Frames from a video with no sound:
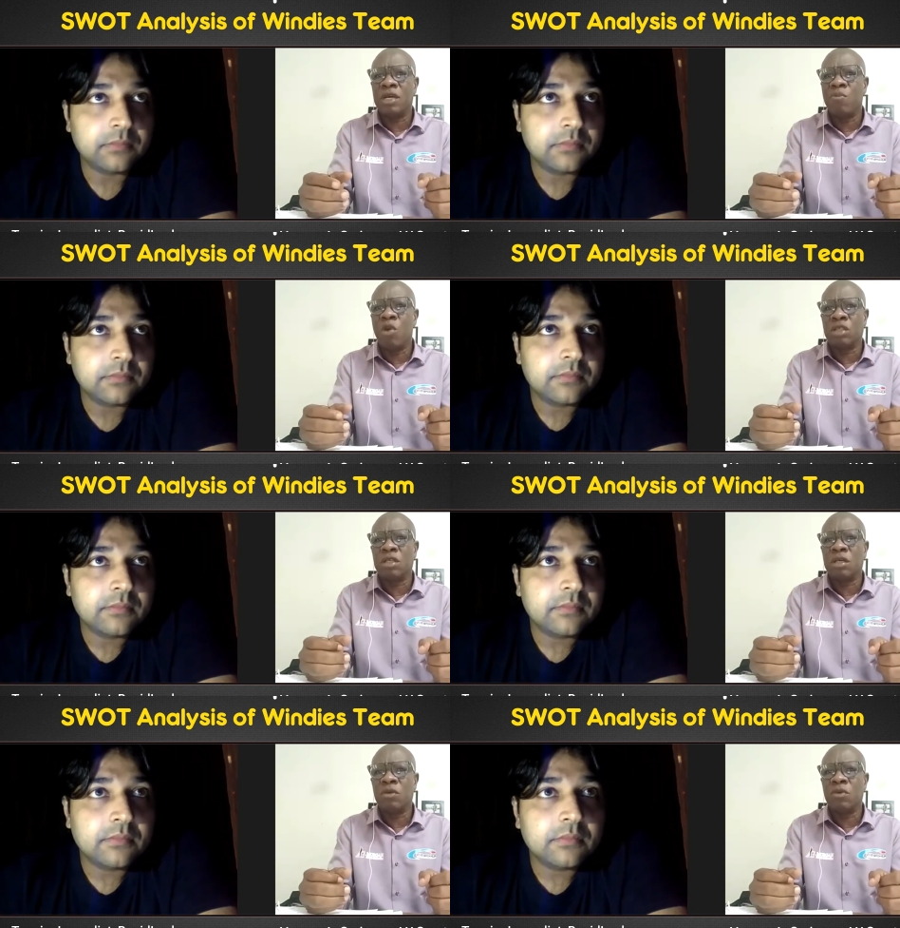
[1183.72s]
Speaker 1: booked.
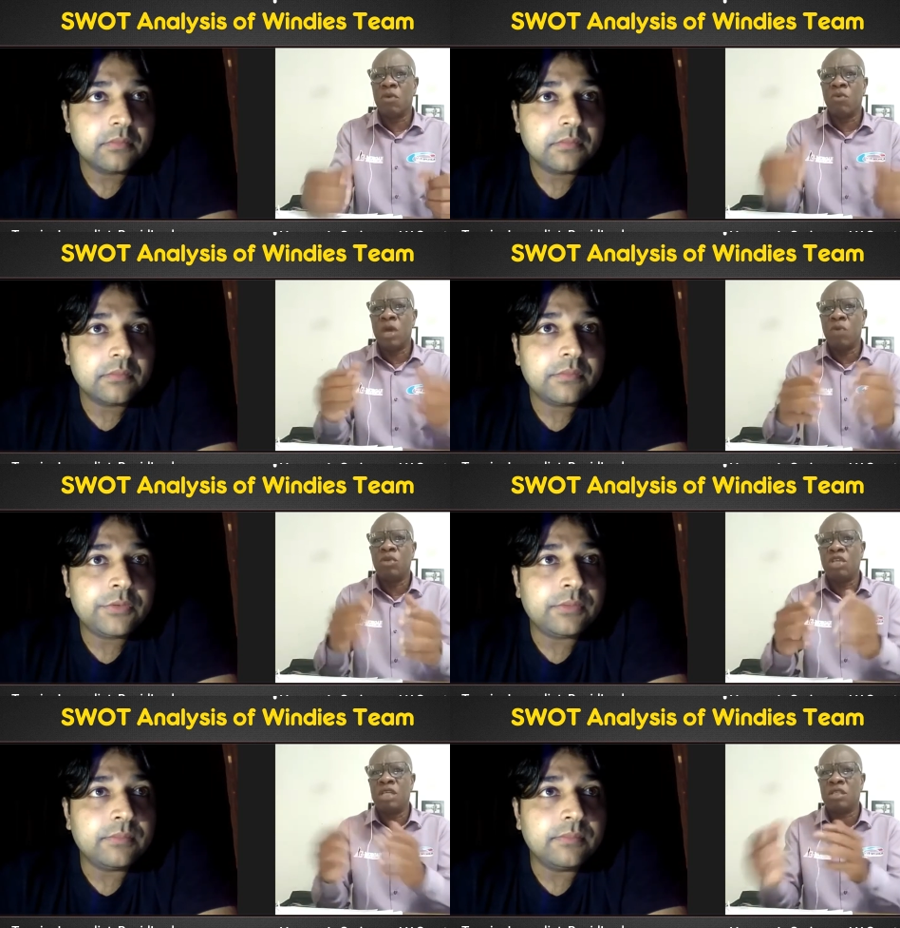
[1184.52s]
Where
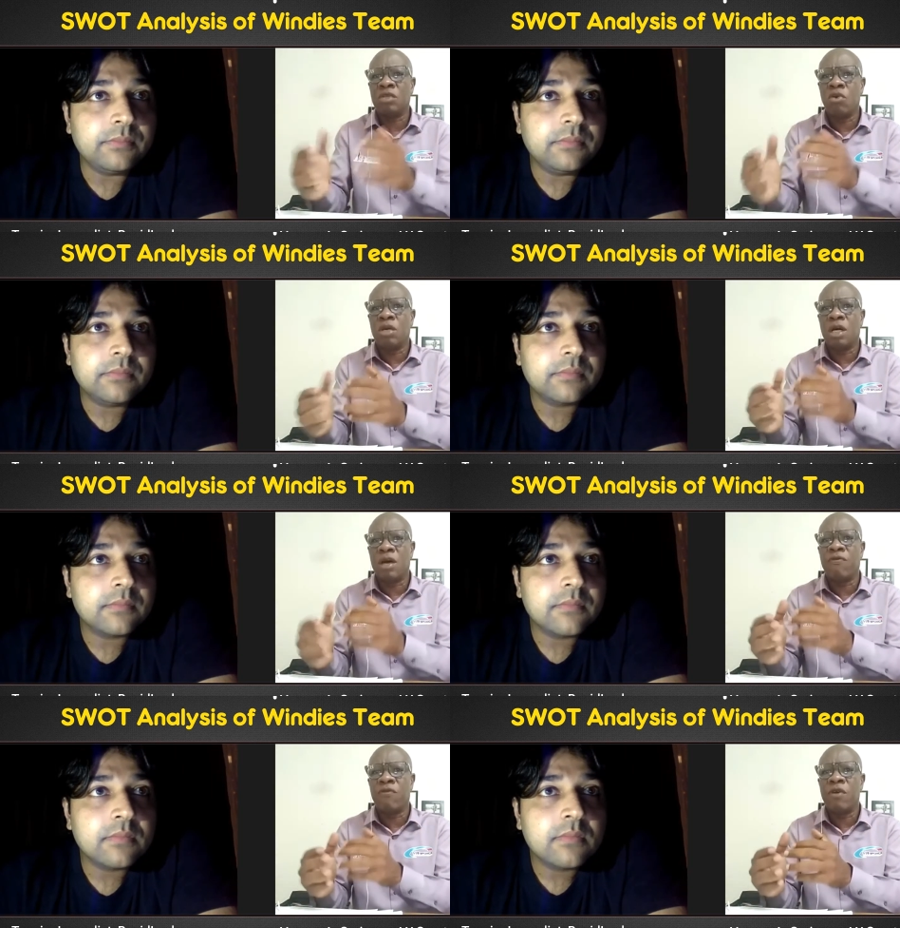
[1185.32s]
would Jason Holder
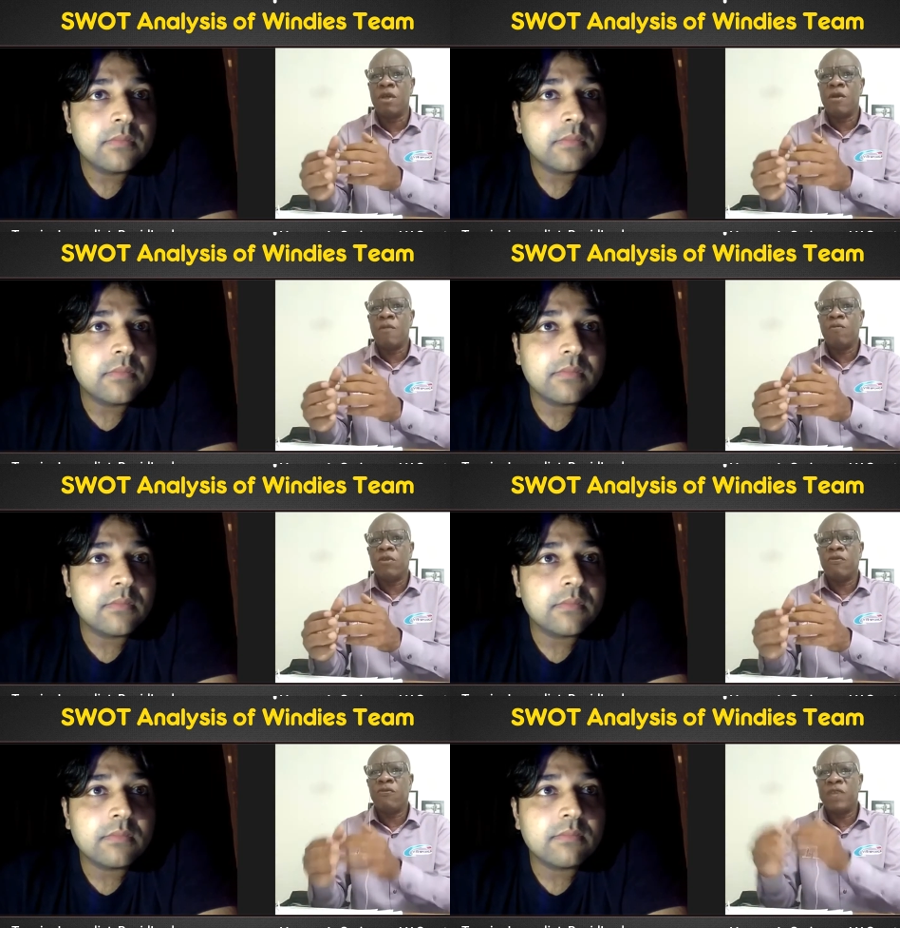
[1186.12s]
have
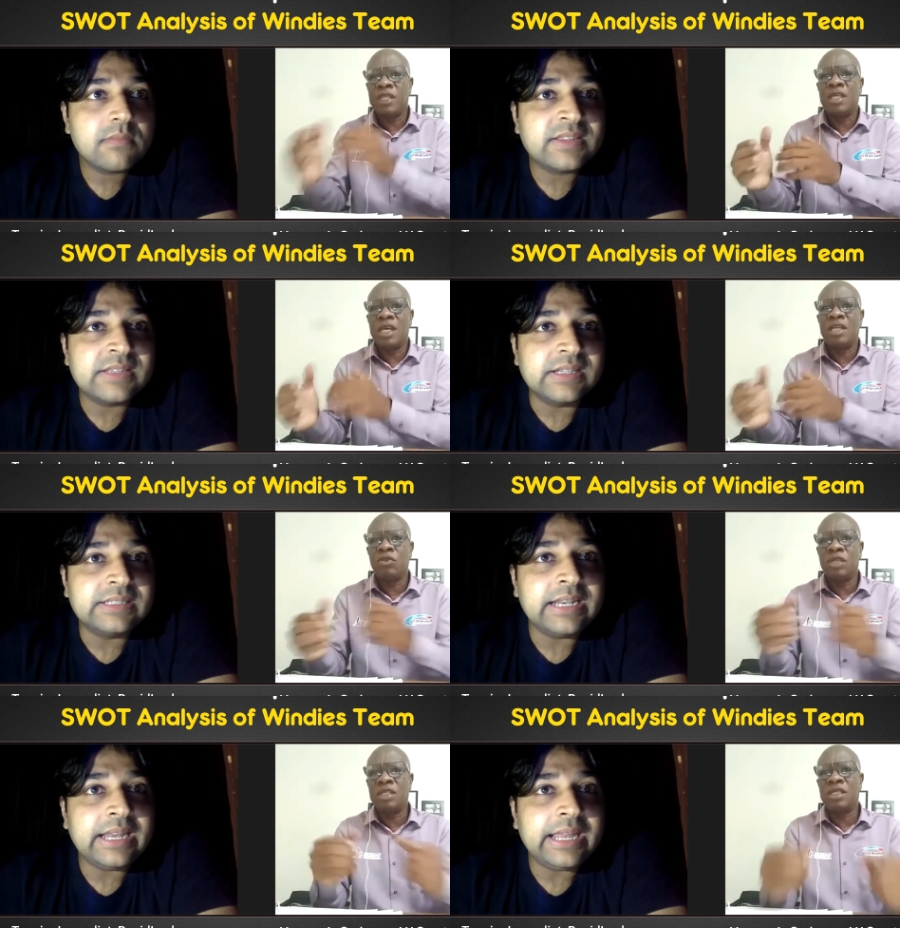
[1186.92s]
fitted?
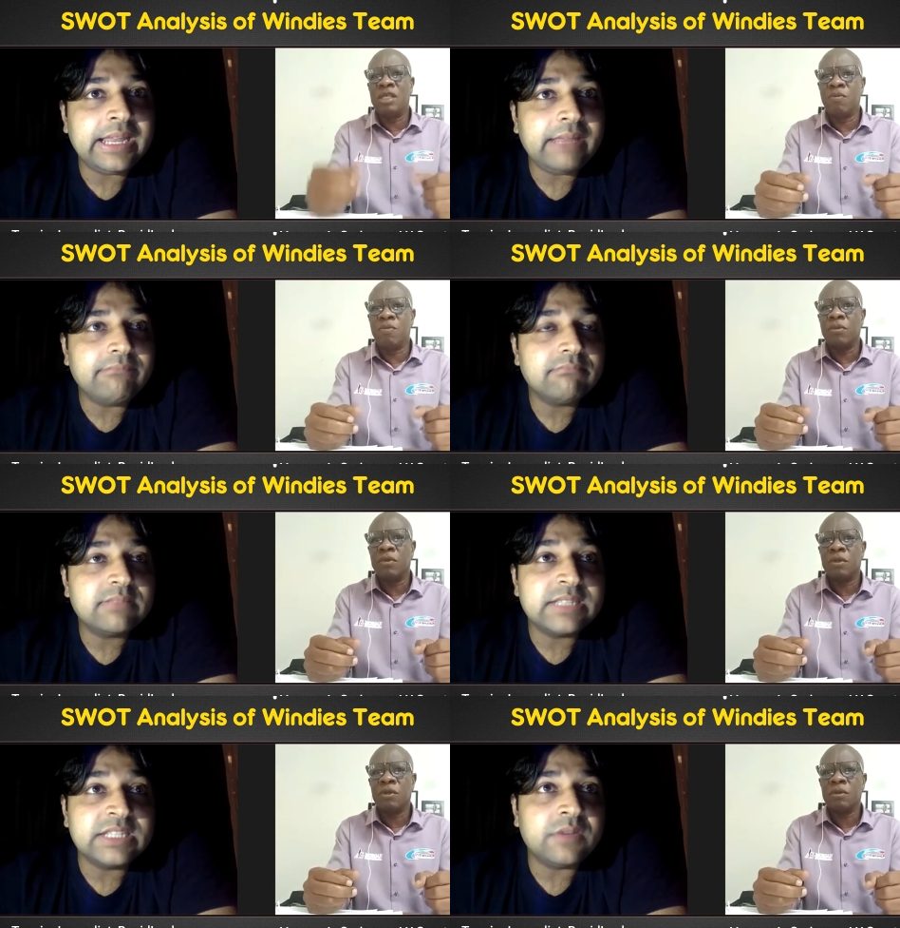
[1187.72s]
Speaker 2: Certainly,
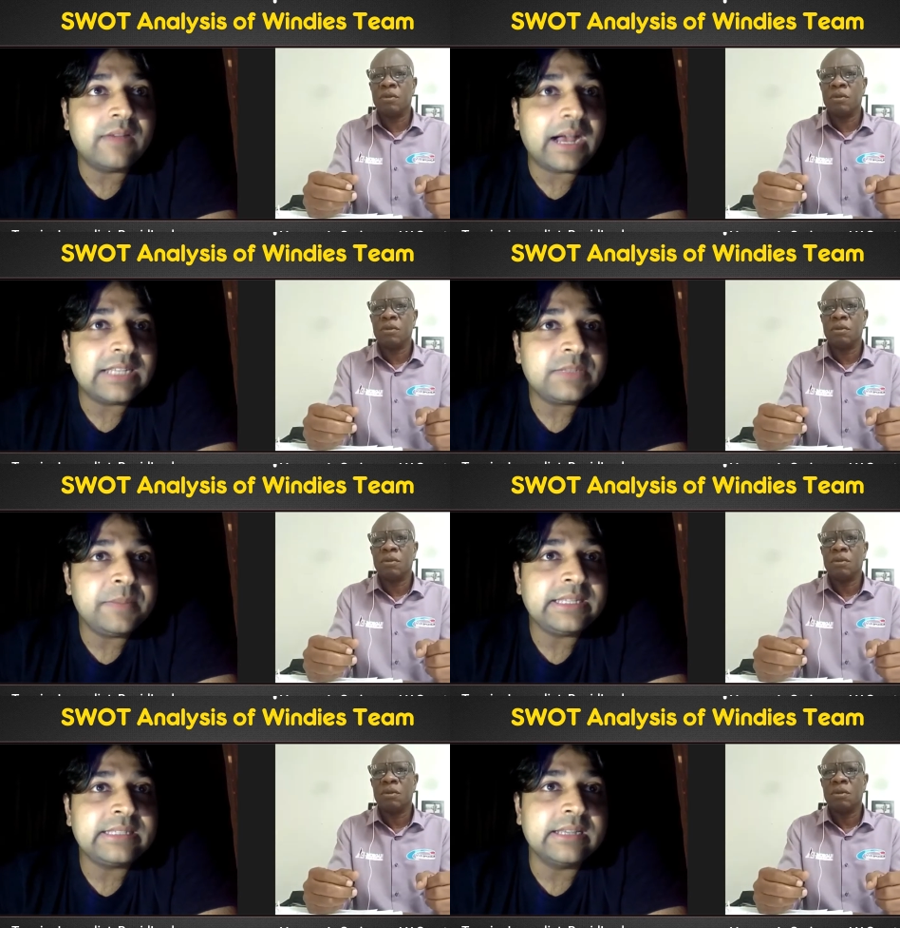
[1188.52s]
Since you've asked
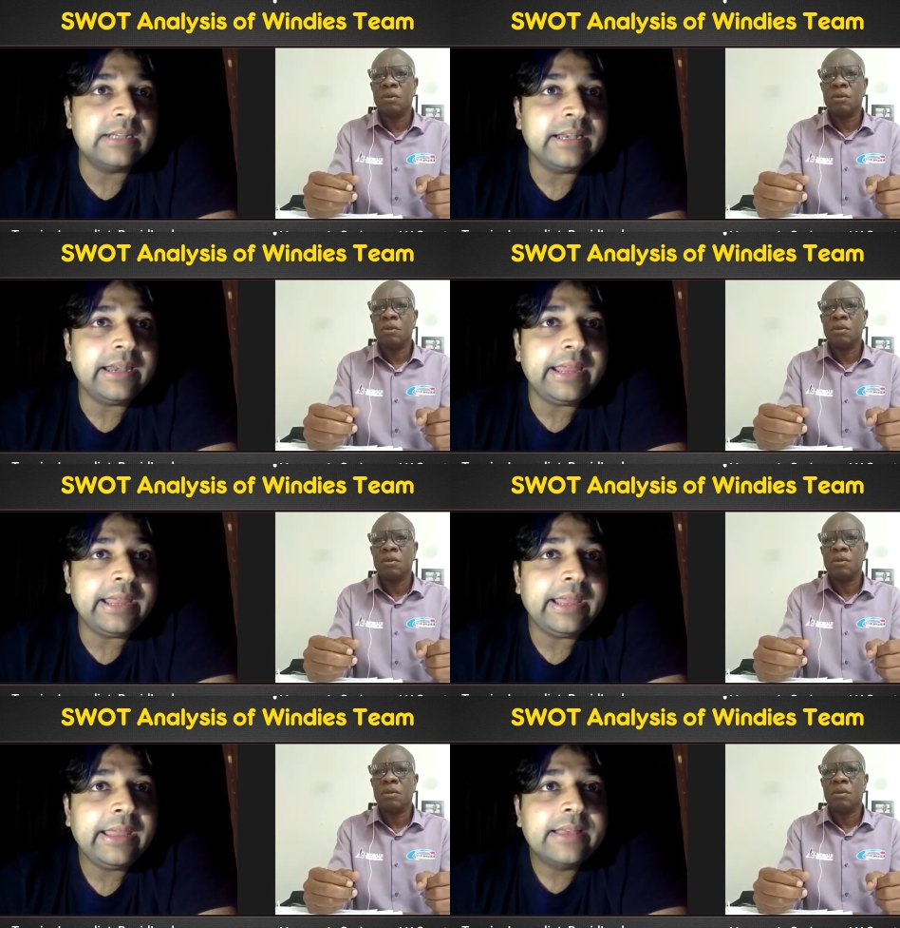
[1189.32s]
me,
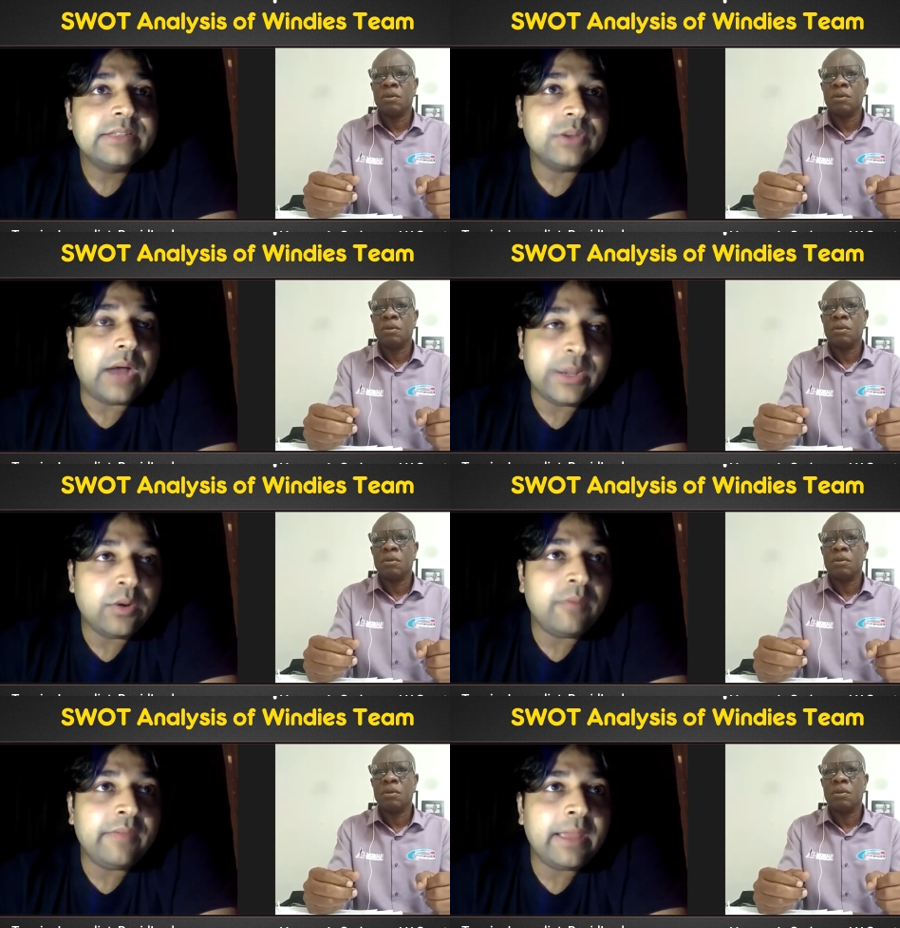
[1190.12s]
certainly. So I
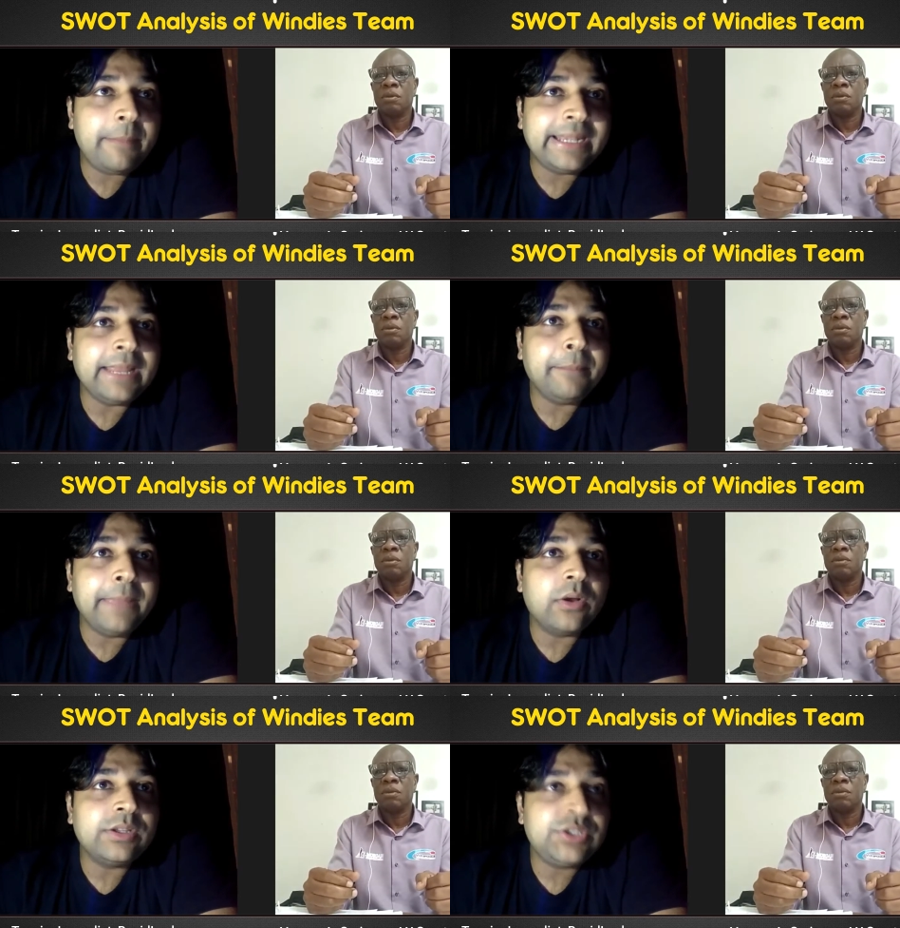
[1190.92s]
know we are betting
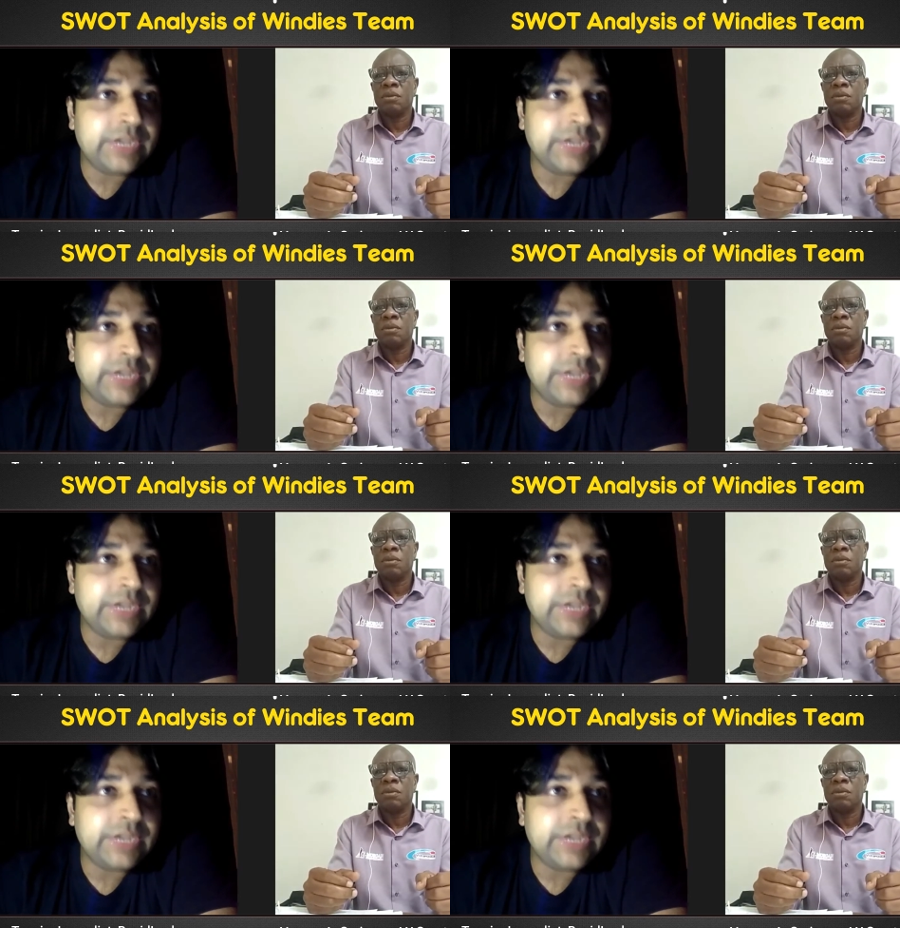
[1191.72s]
big on